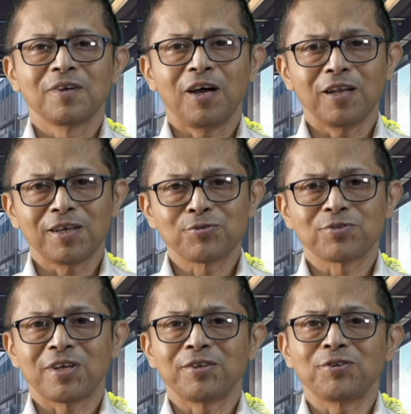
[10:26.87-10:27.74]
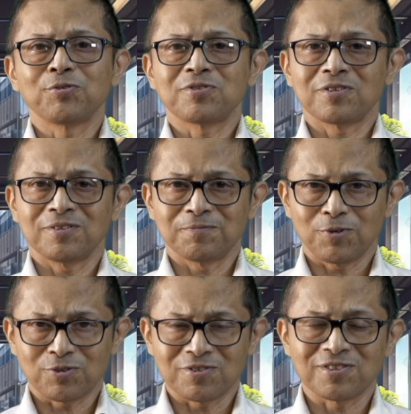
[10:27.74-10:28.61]
I'd like to thank you, sir,
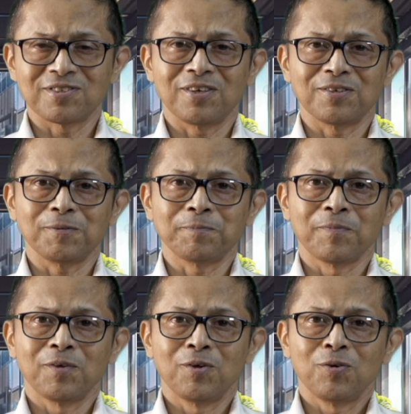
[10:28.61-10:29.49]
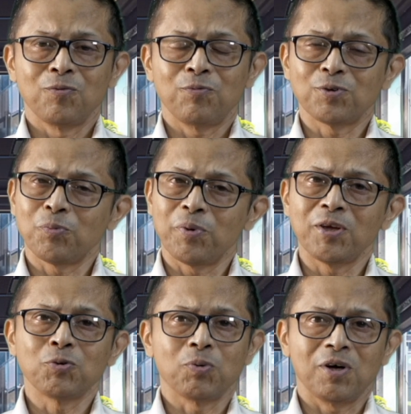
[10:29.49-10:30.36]
Dr. Sidana, for the way
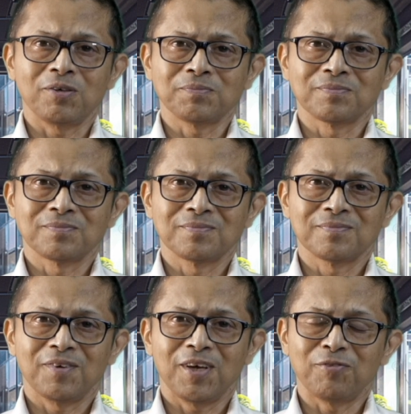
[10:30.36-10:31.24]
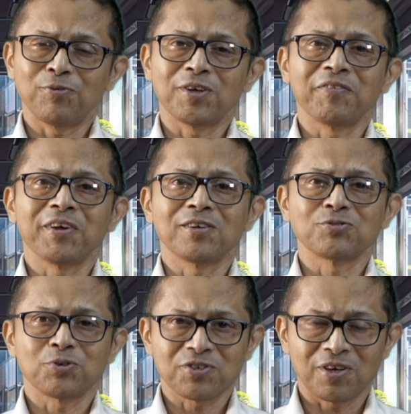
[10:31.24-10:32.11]
you are and for giving us
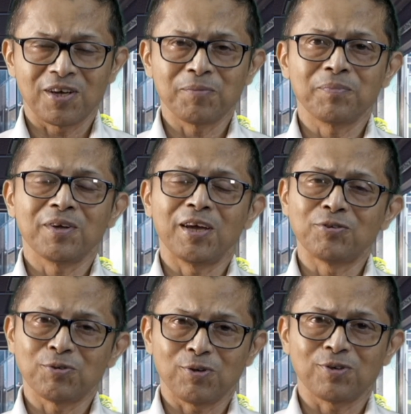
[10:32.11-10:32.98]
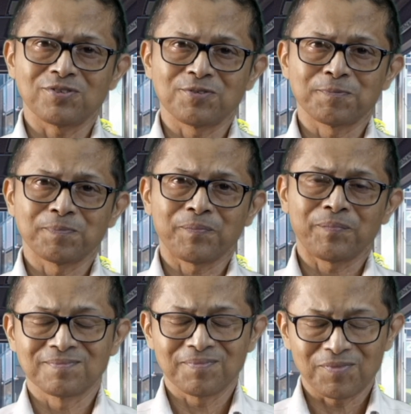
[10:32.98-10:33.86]
your time and your knowledge.
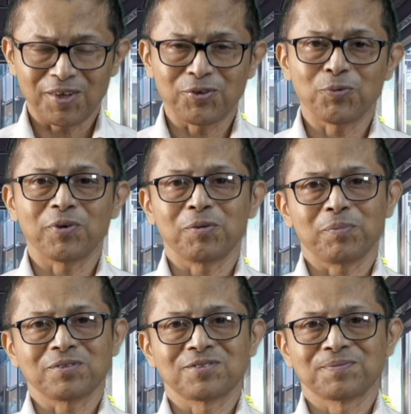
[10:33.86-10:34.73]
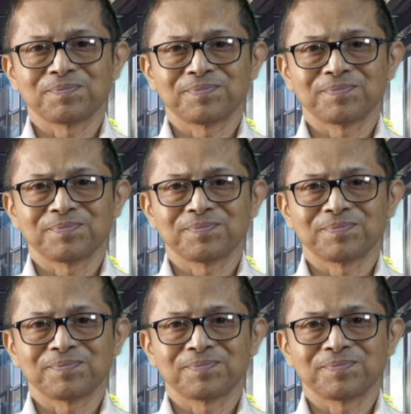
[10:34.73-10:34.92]
Thank you very much.